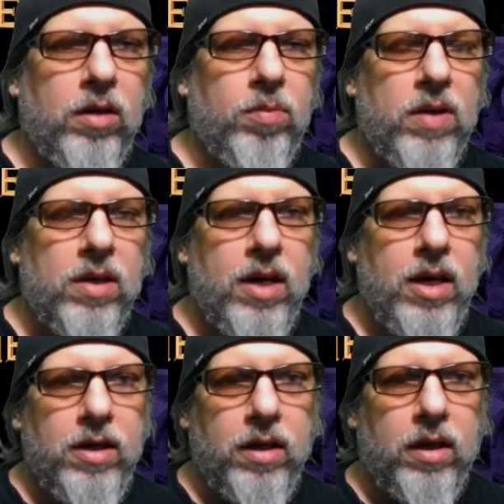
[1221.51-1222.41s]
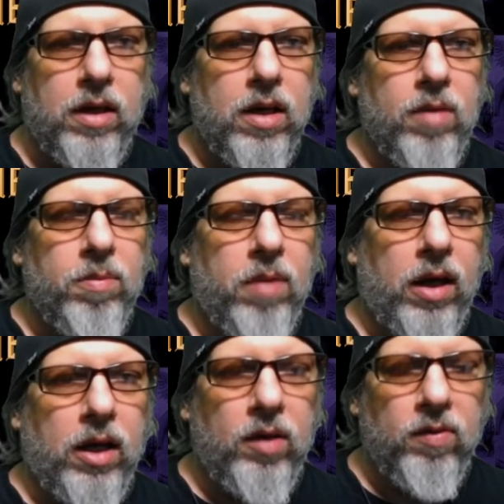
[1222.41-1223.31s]
it's been tainted by
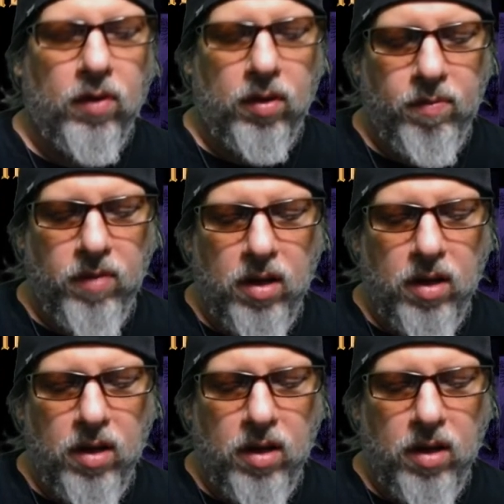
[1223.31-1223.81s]
evil.